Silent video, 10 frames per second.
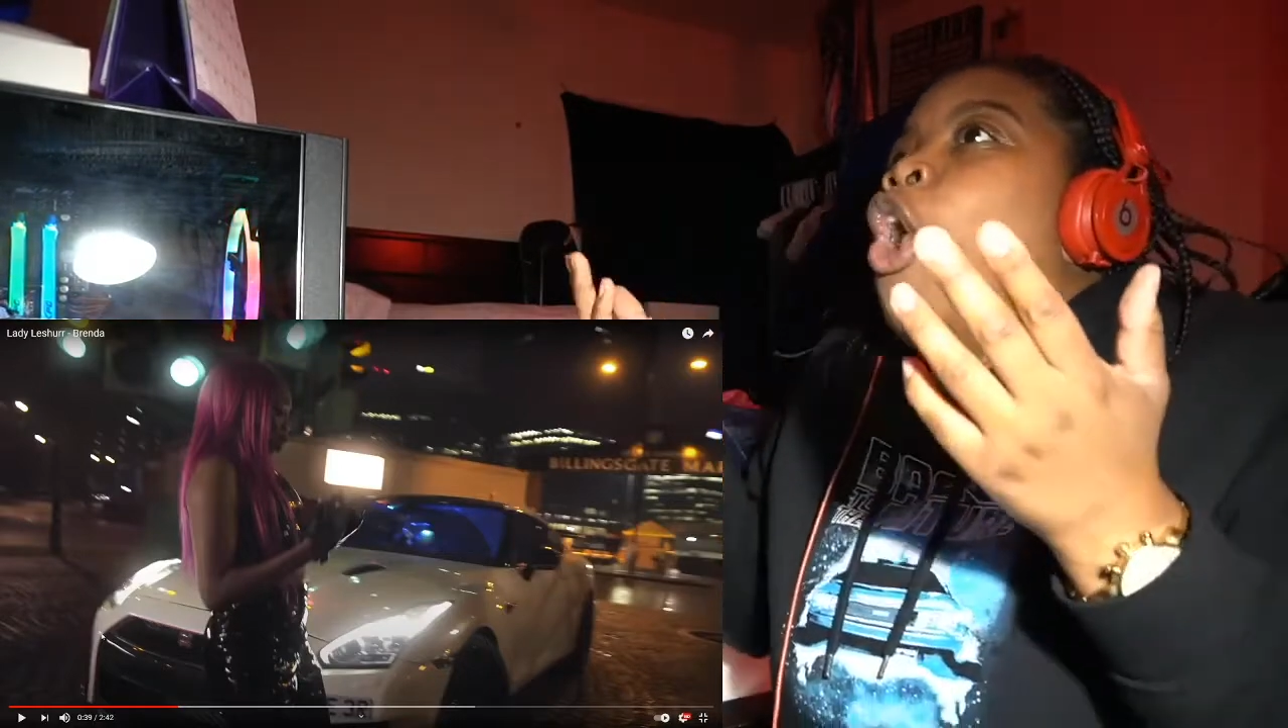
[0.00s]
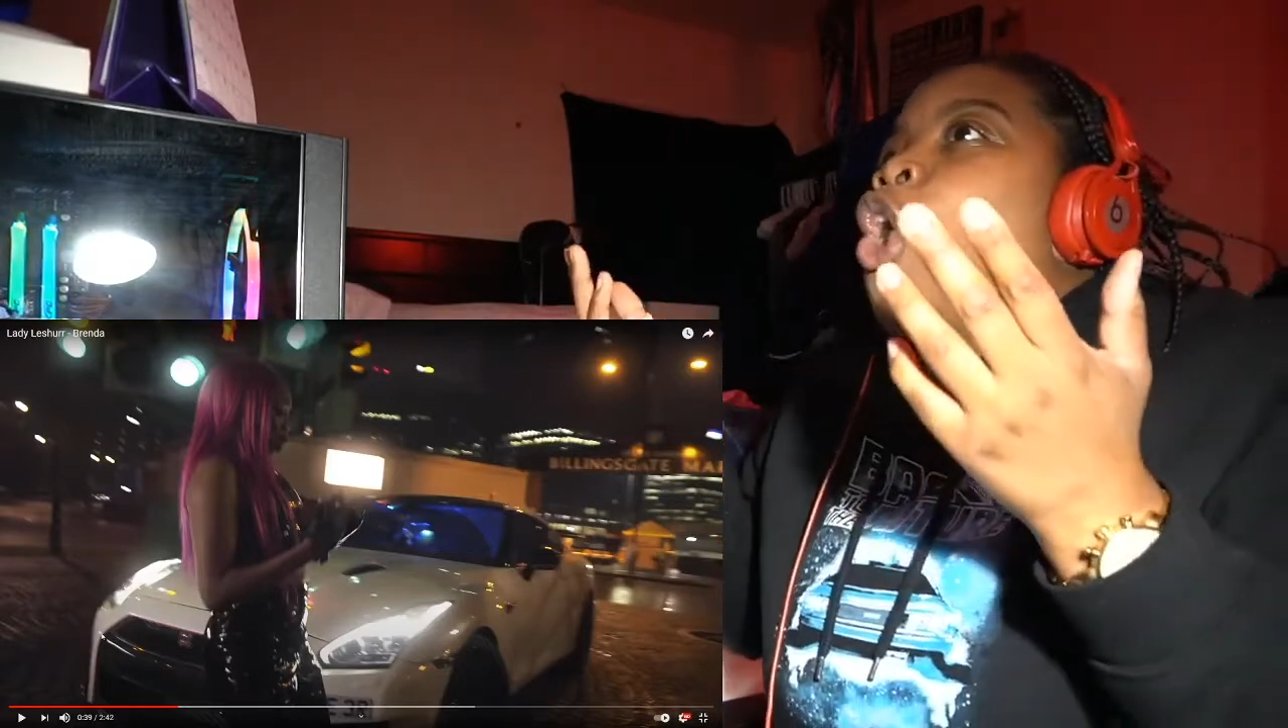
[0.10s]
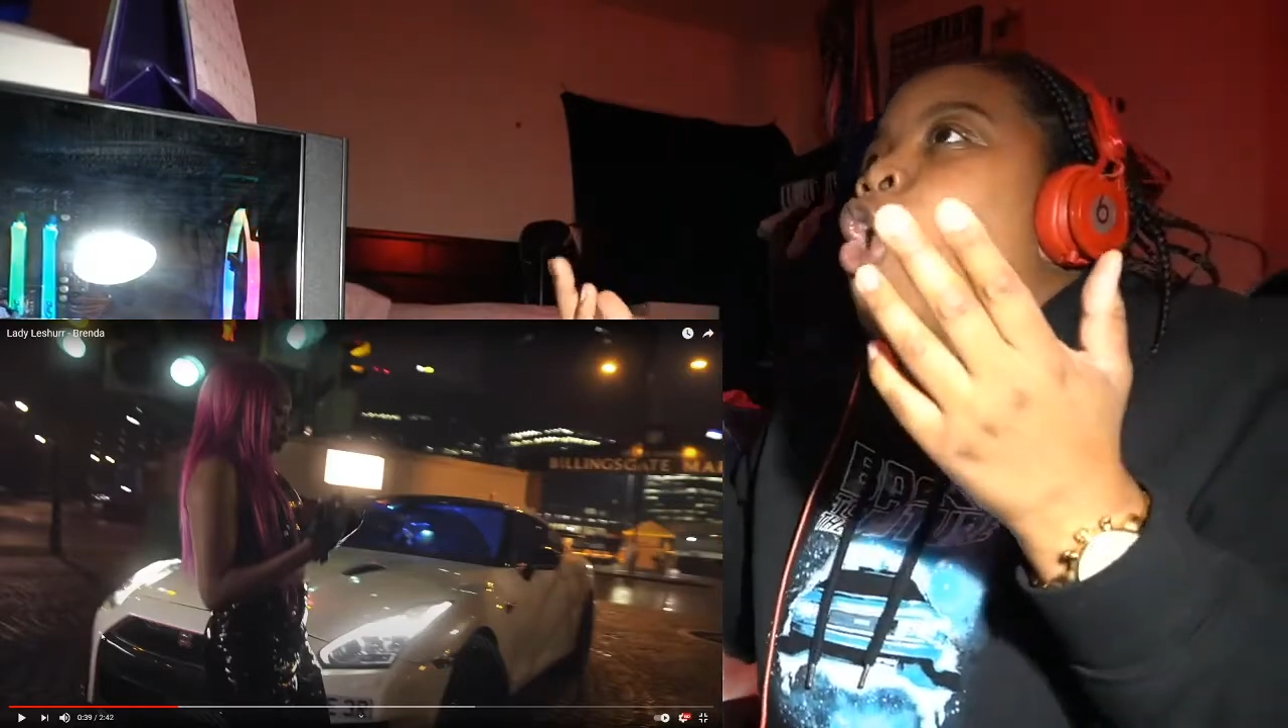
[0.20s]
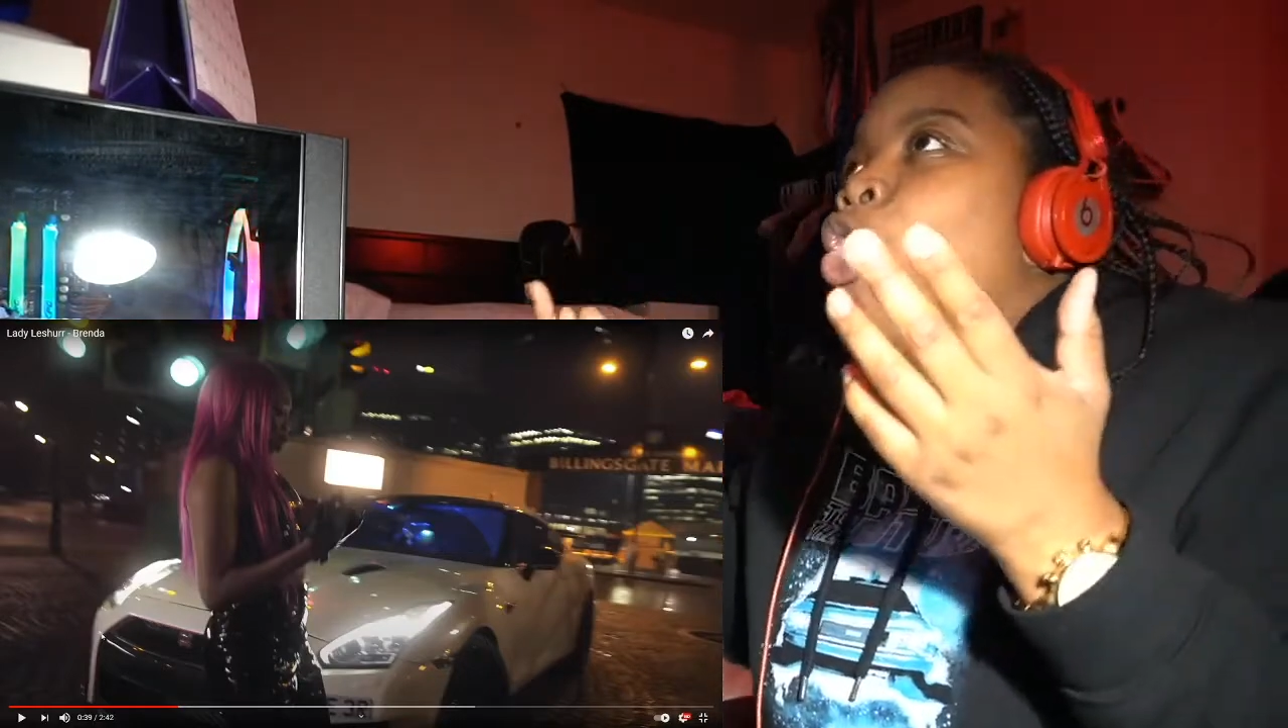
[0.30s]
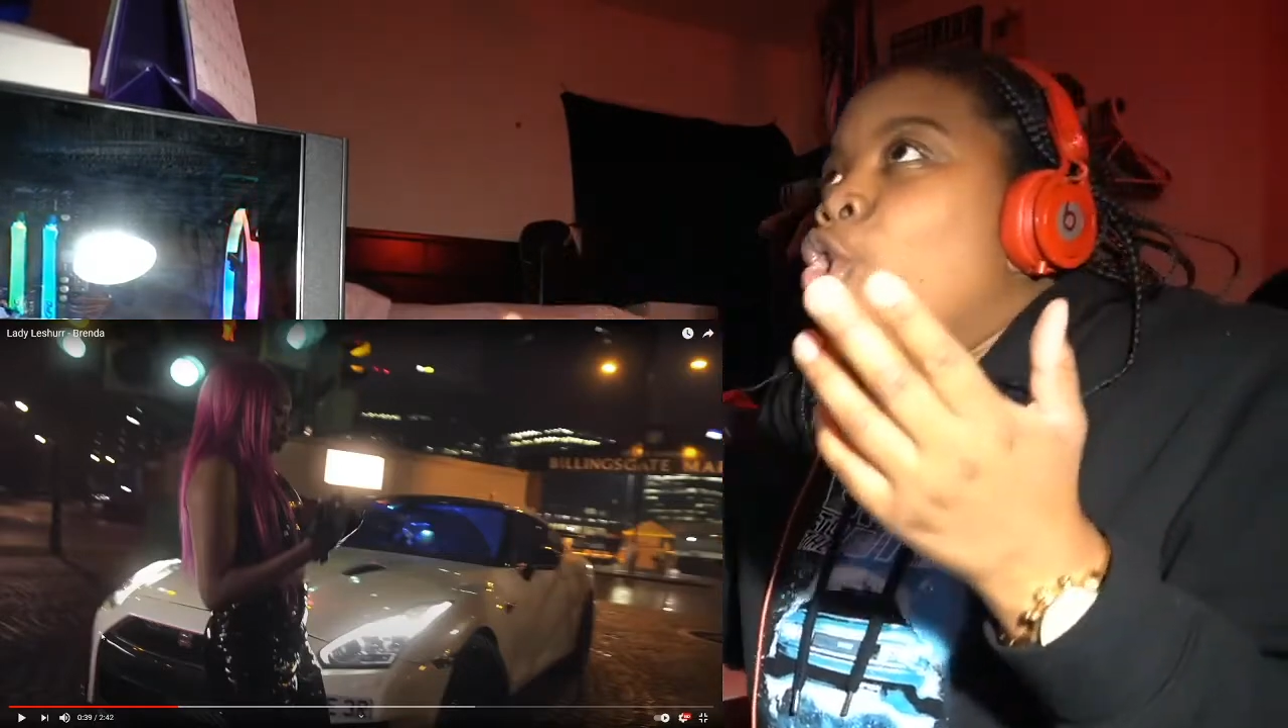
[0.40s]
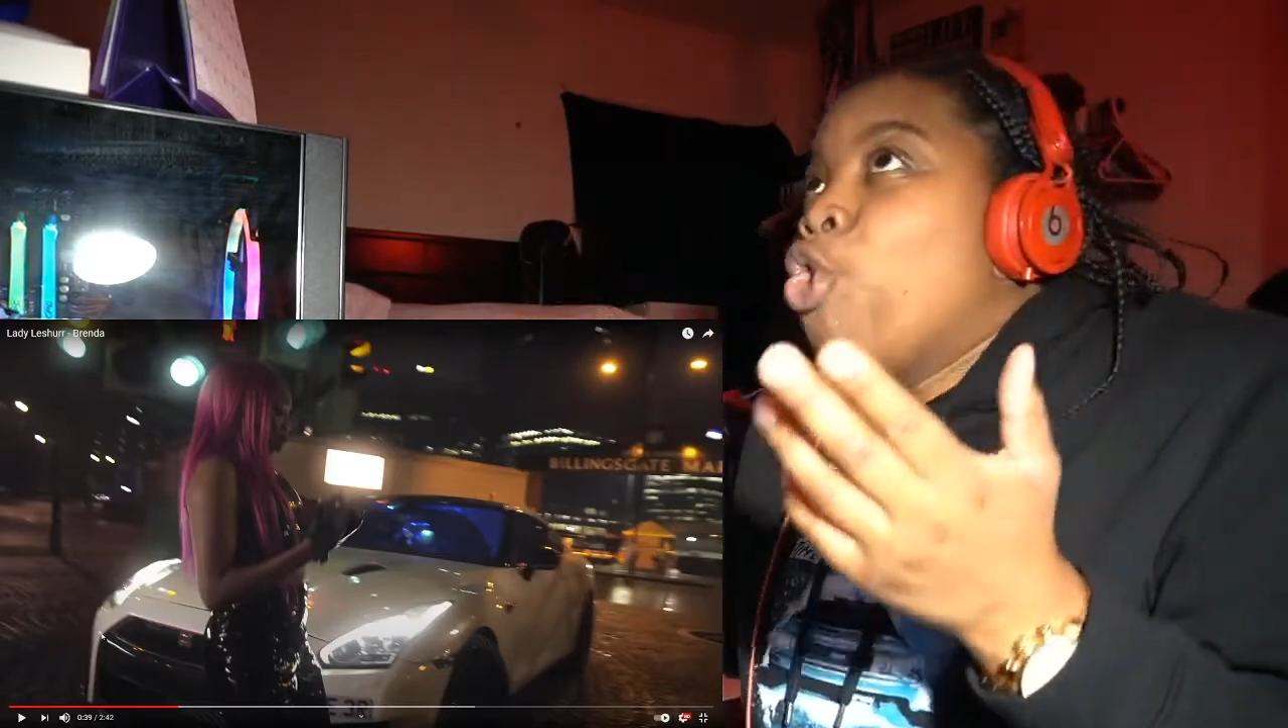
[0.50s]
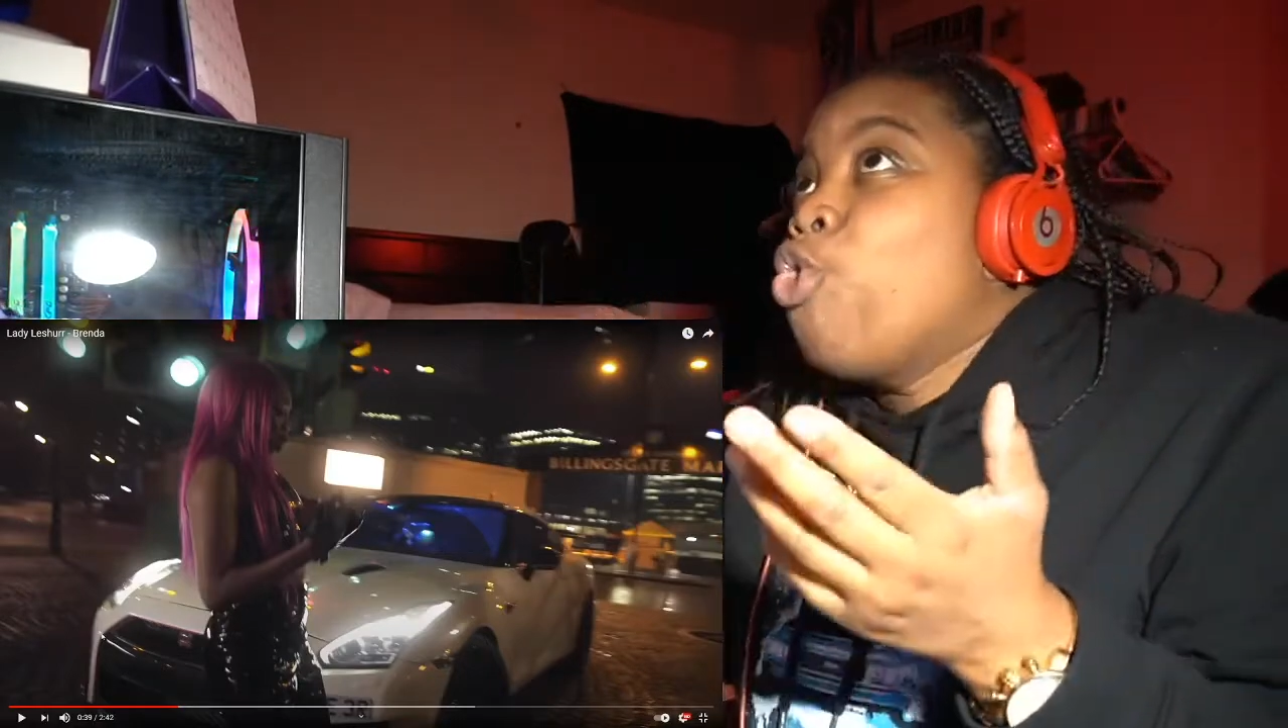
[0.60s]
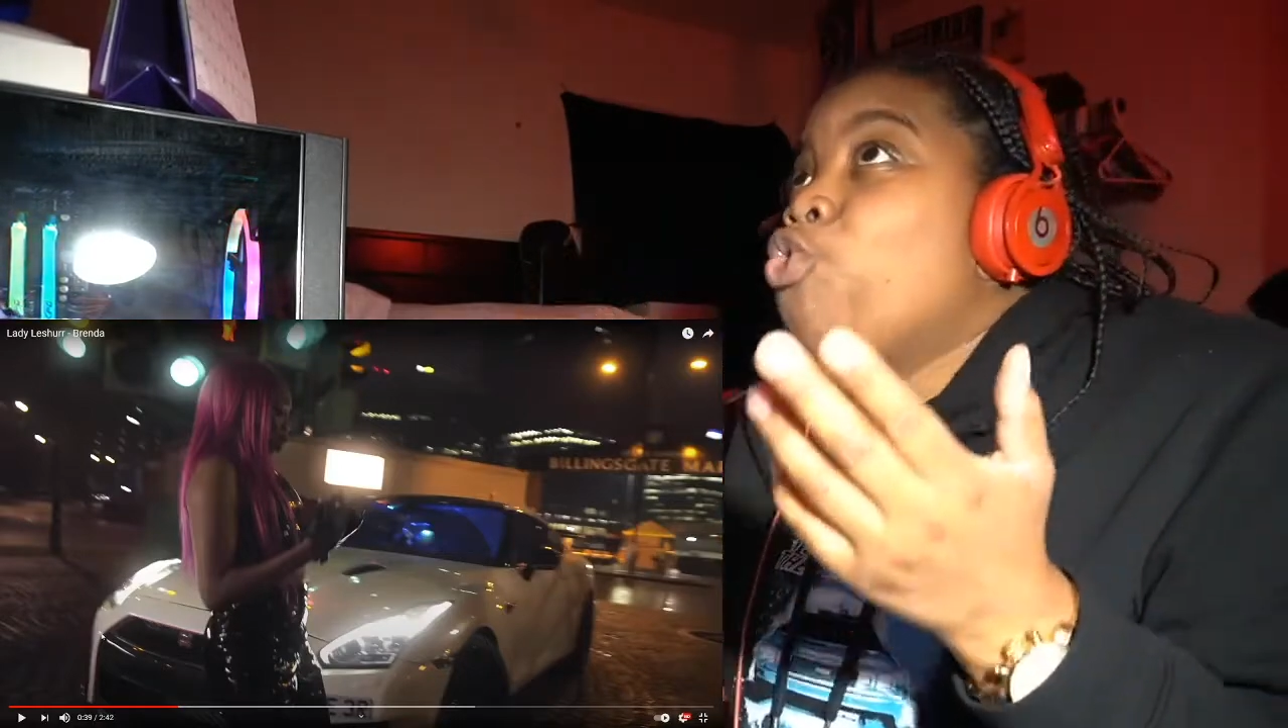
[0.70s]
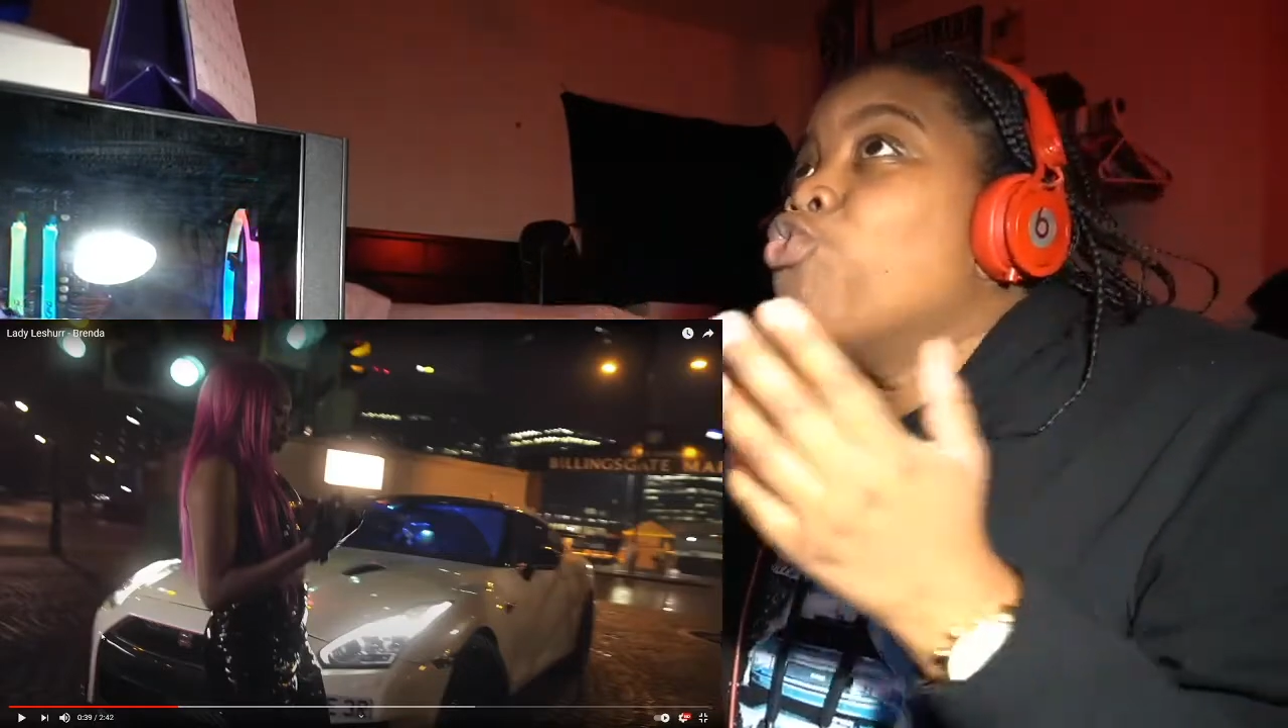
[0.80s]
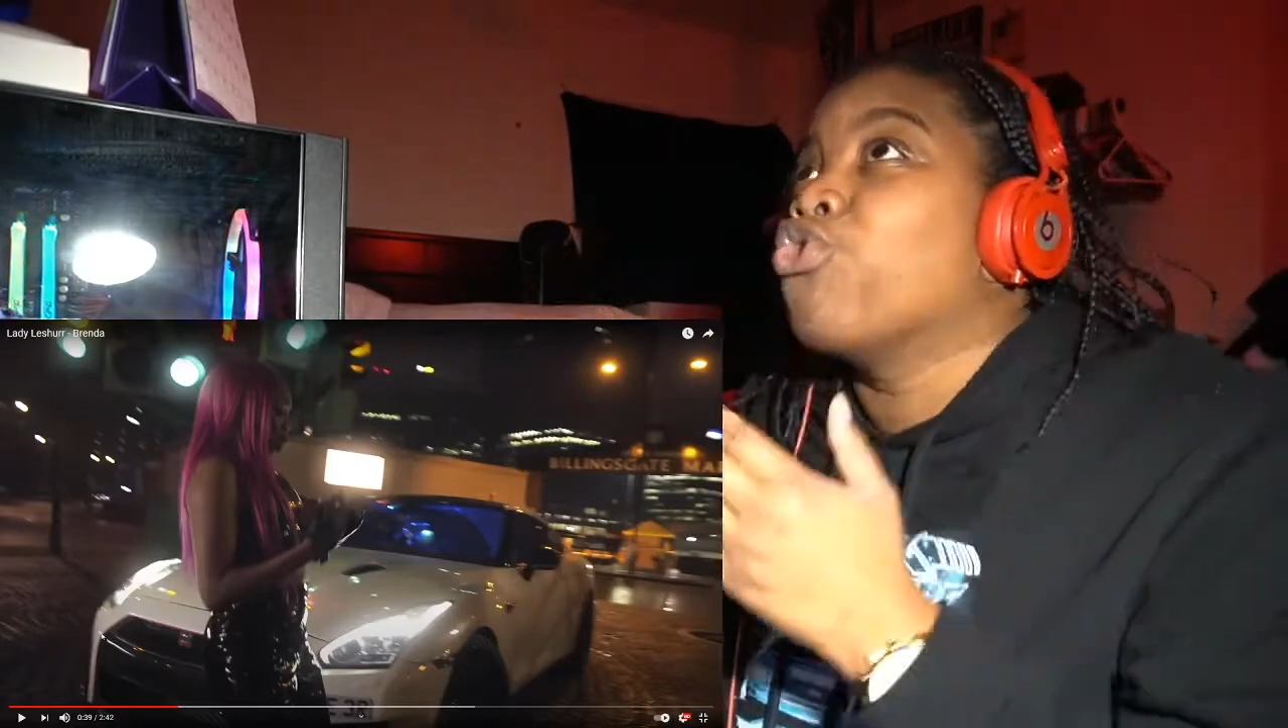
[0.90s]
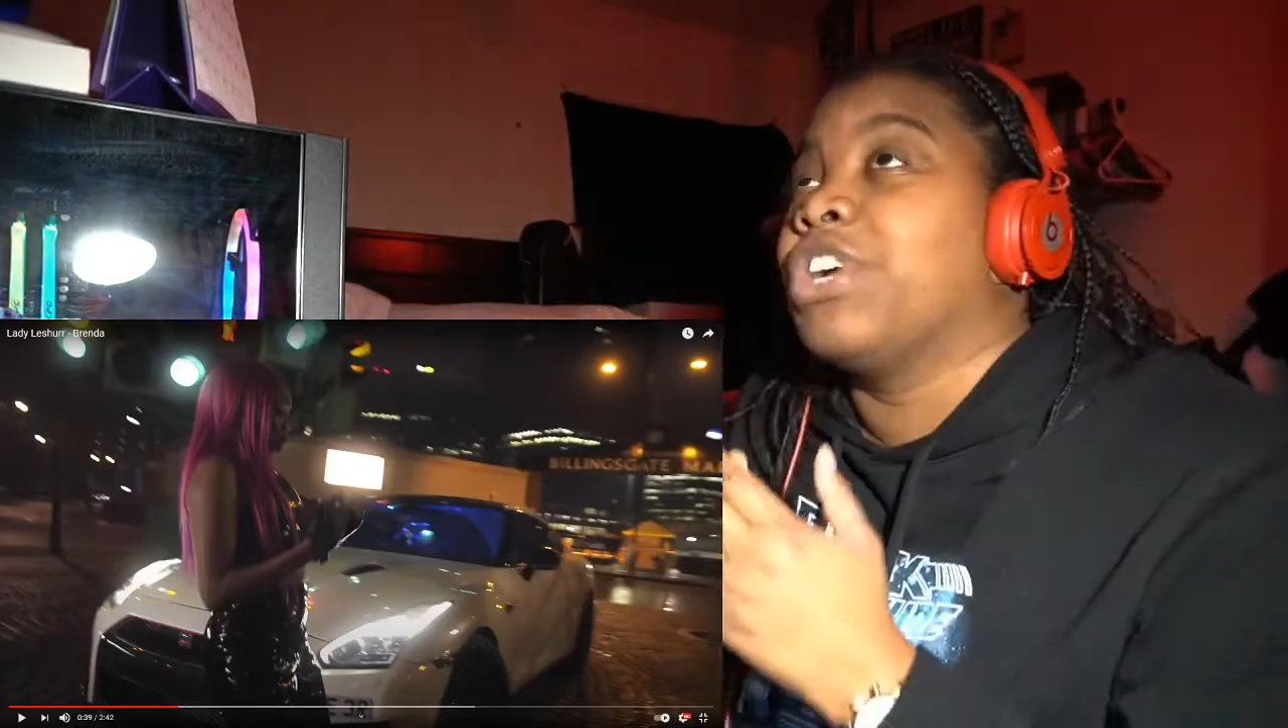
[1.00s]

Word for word: who